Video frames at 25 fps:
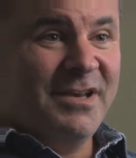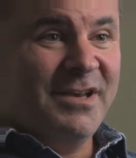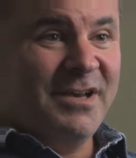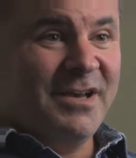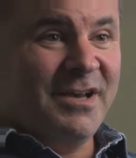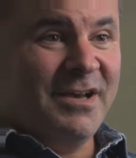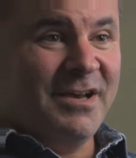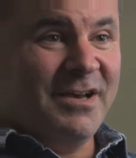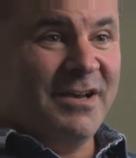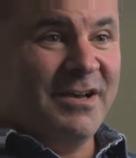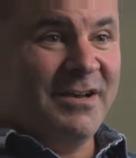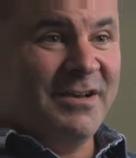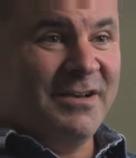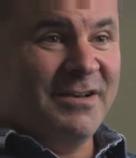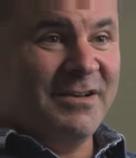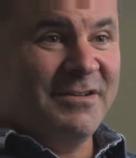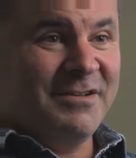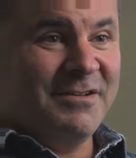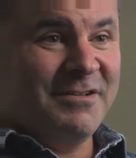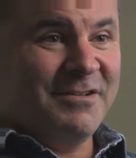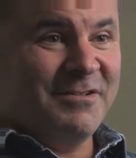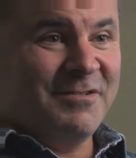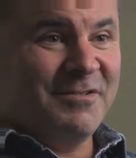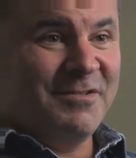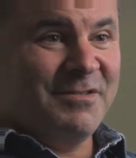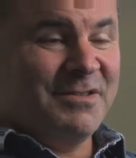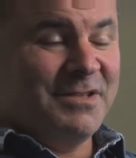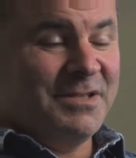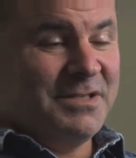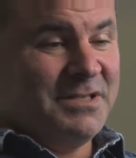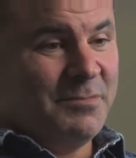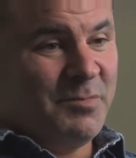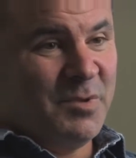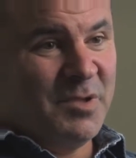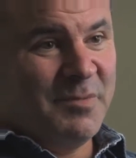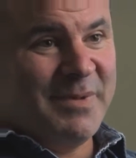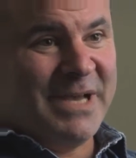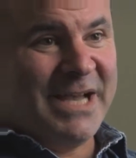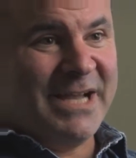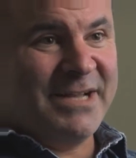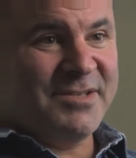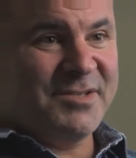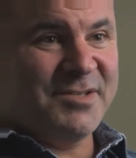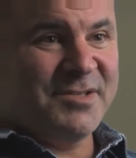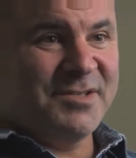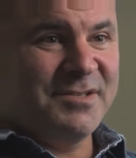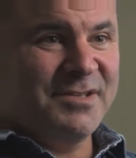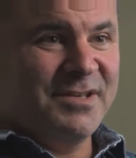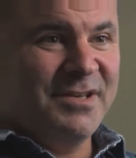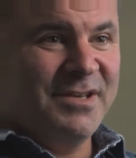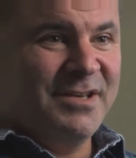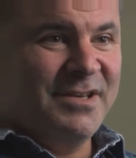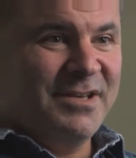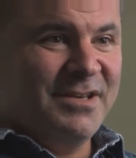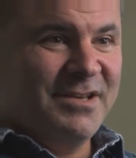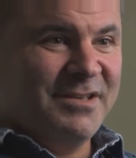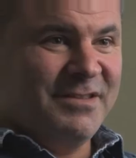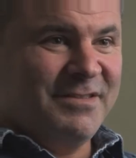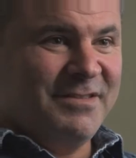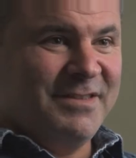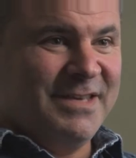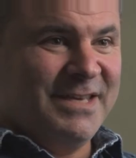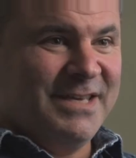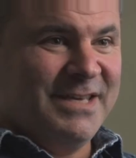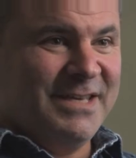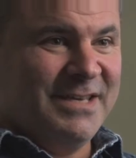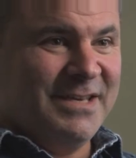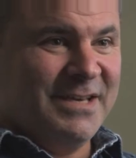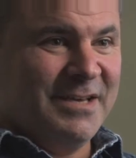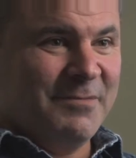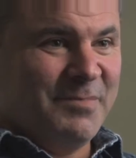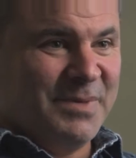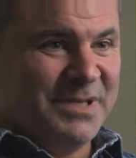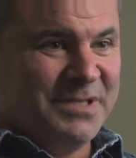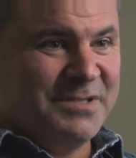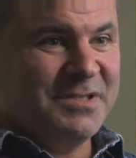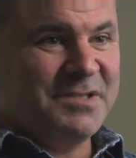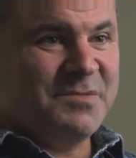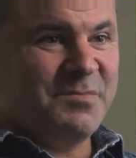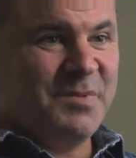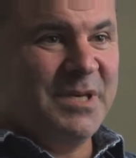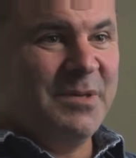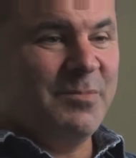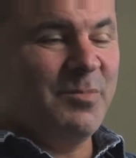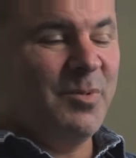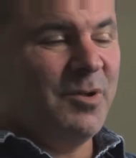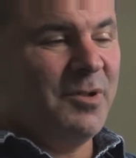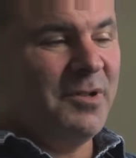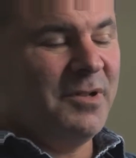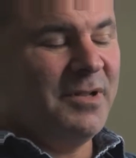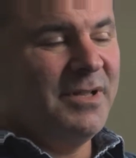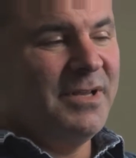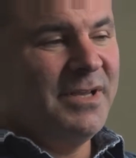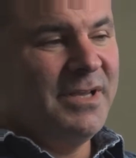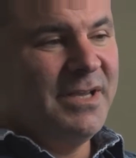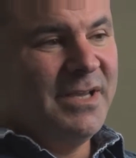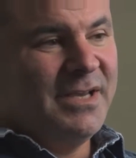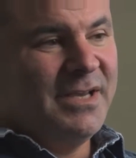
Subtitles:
The diplomats, the business people,